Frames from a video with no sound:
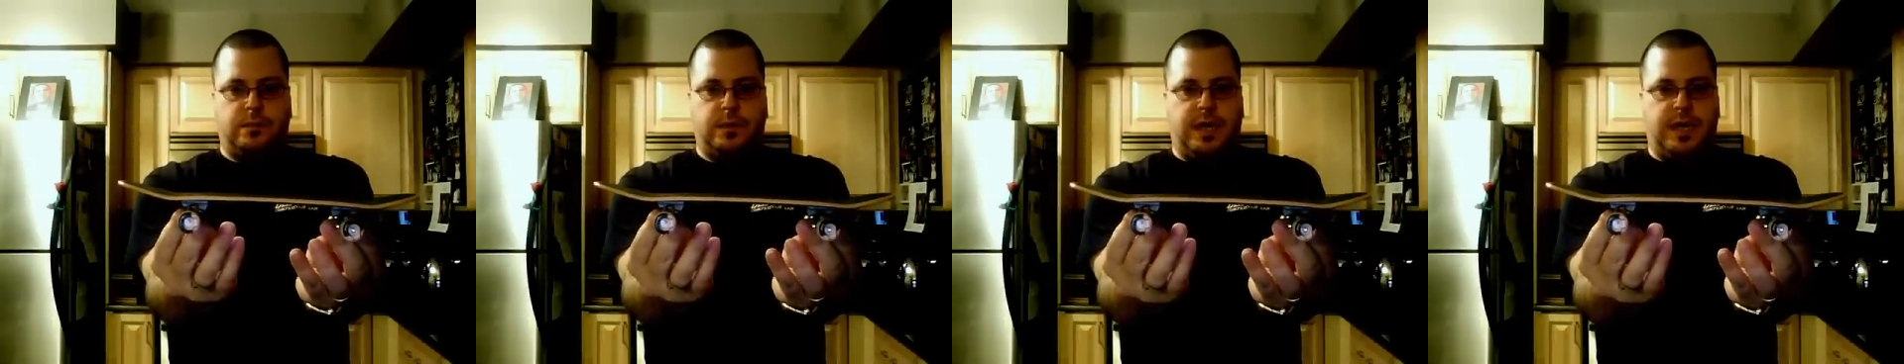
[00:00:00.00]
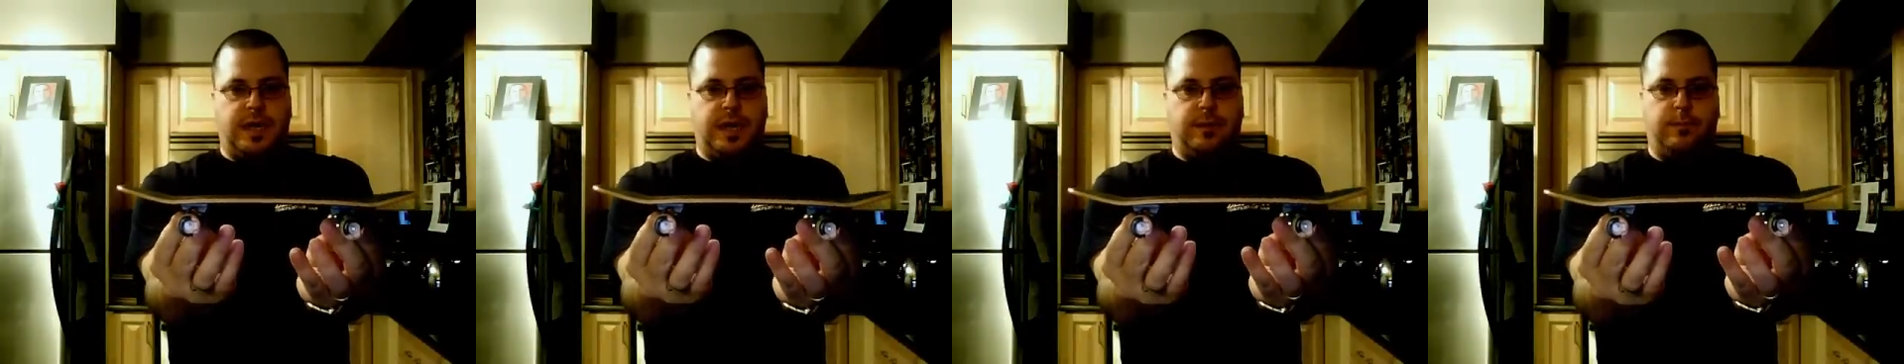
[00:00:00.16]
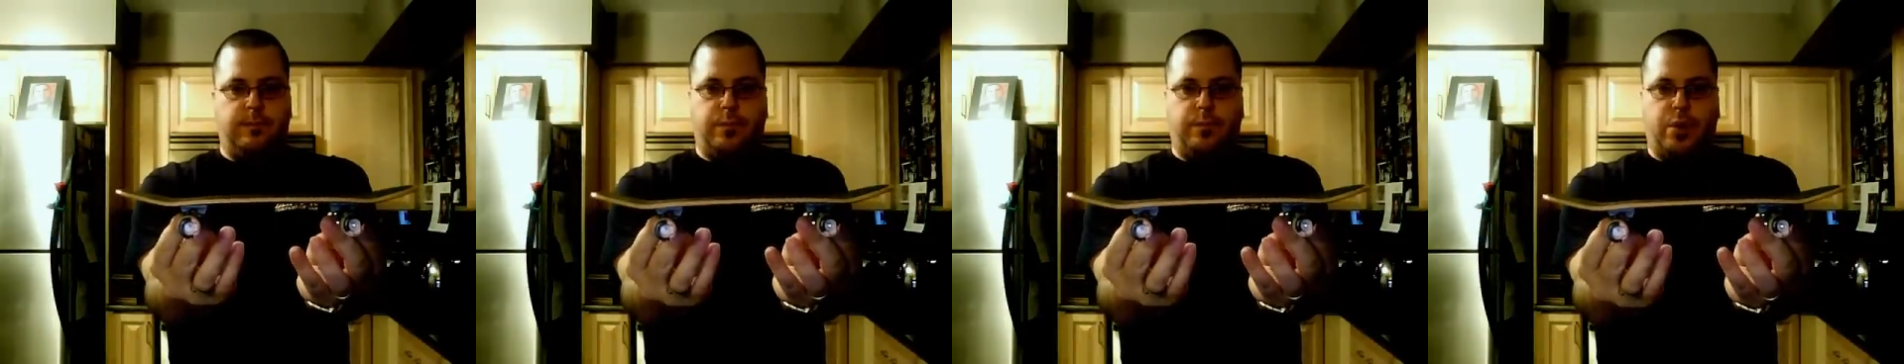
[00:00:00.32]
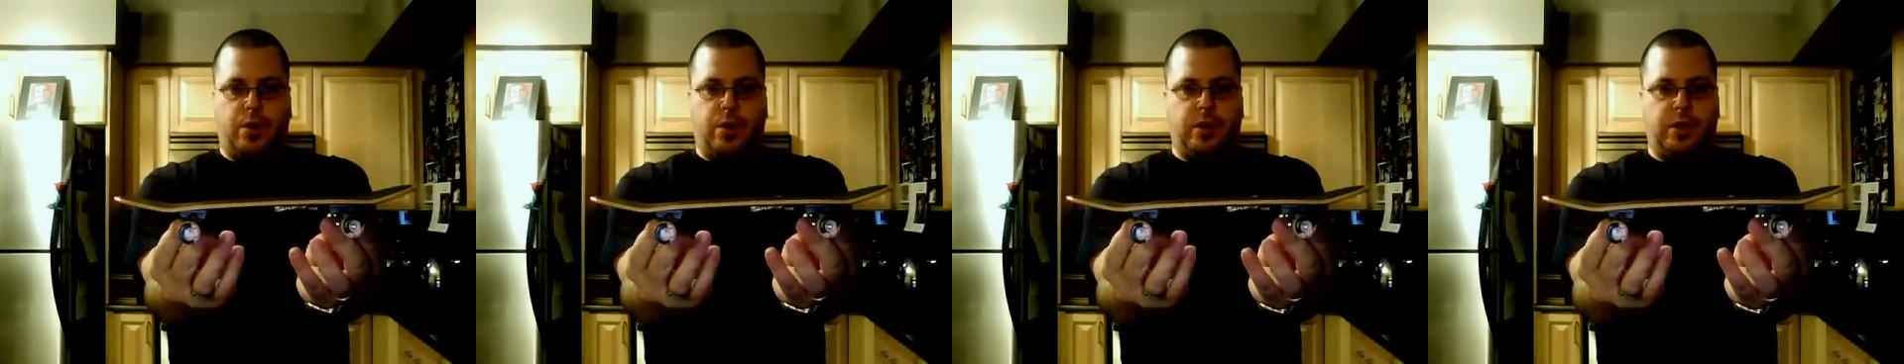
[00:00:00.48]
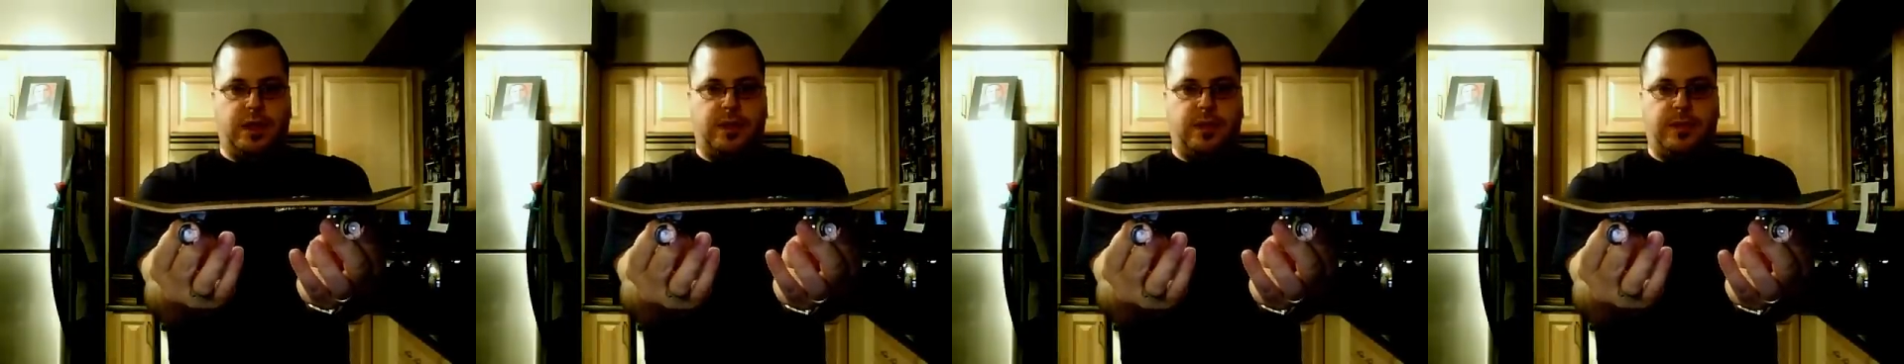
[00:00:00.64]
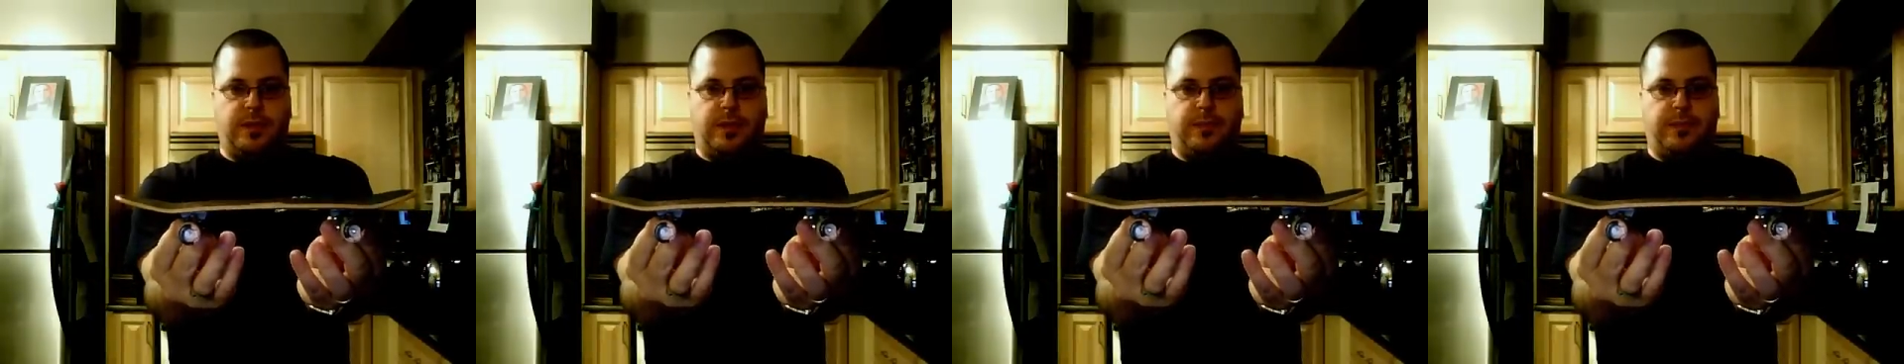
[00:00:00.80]
I didn't
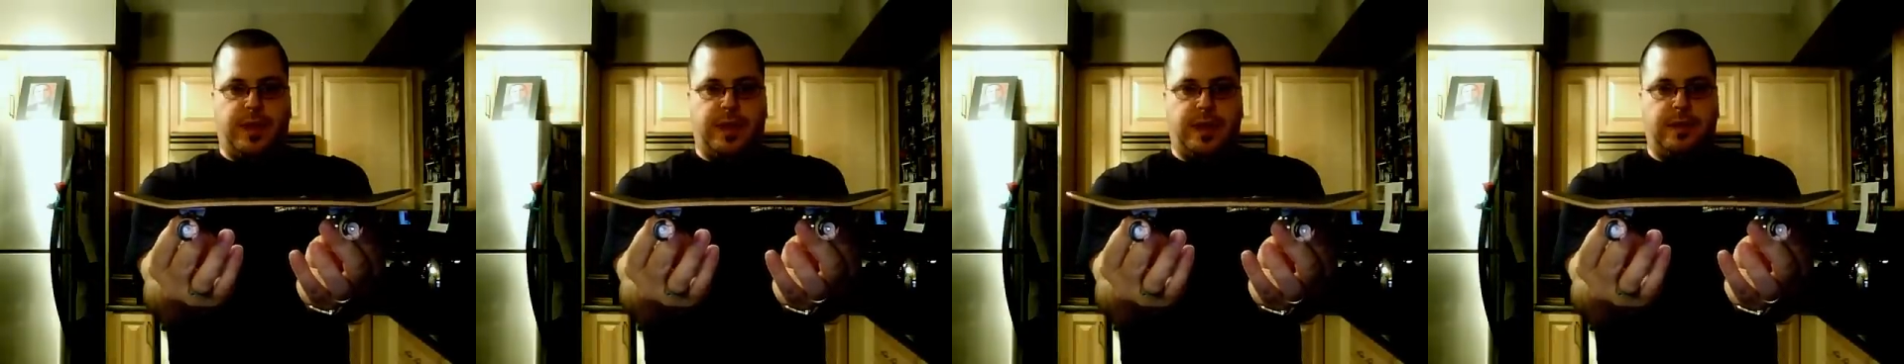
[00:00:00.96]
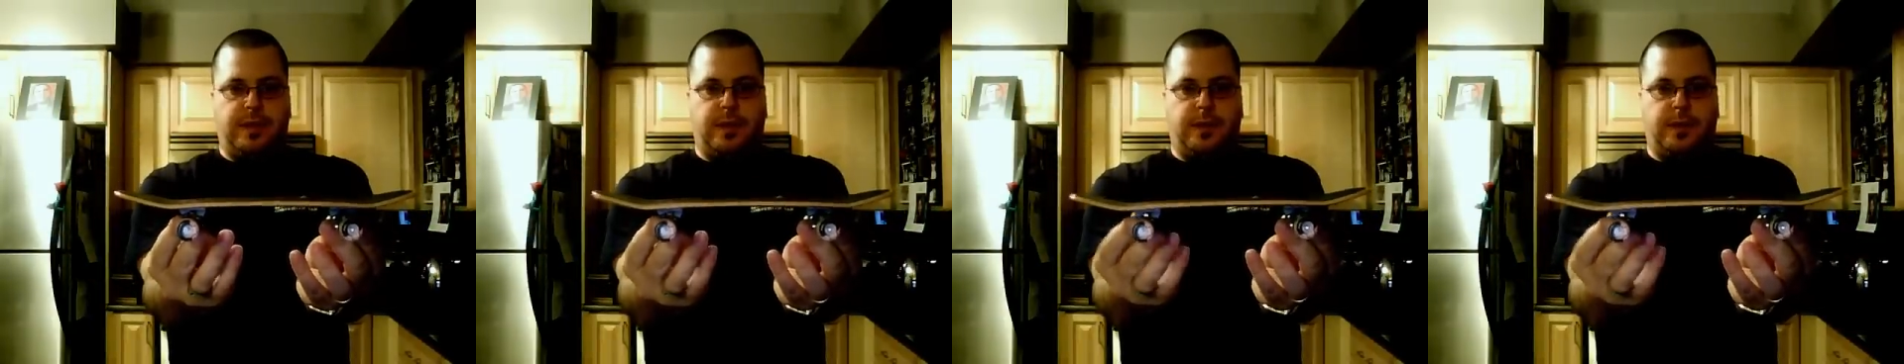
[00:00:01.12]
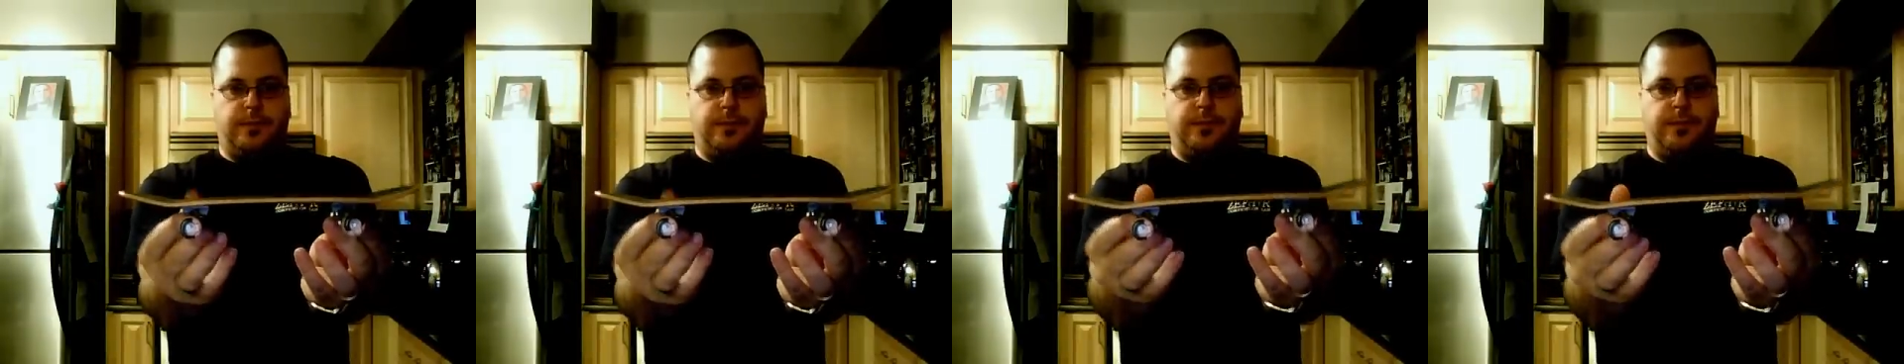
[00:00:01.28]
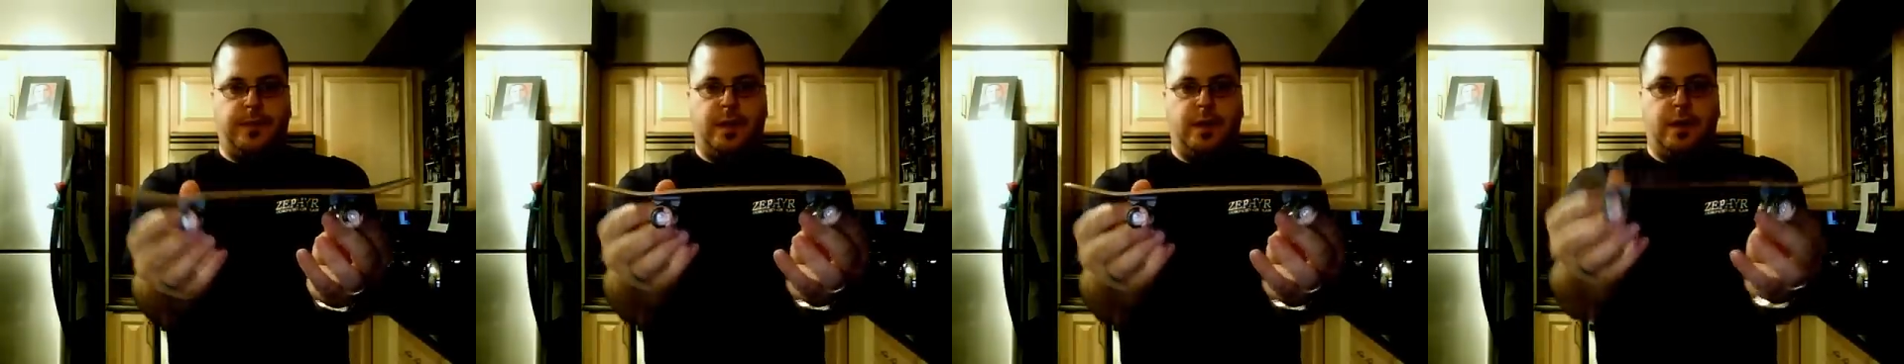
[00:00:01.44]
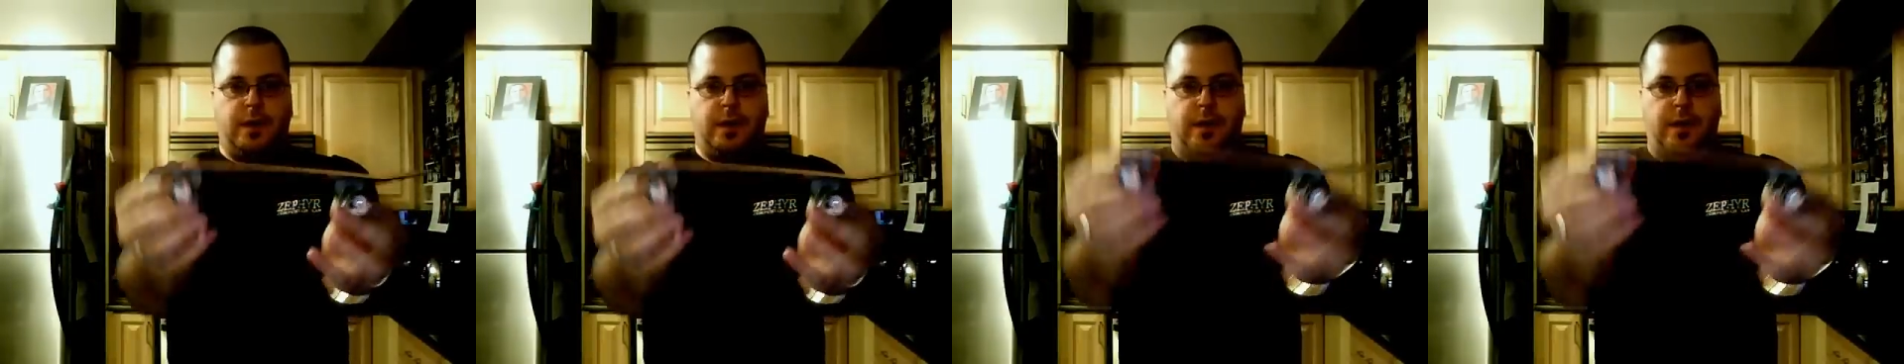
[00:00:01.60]
burn them and bend them.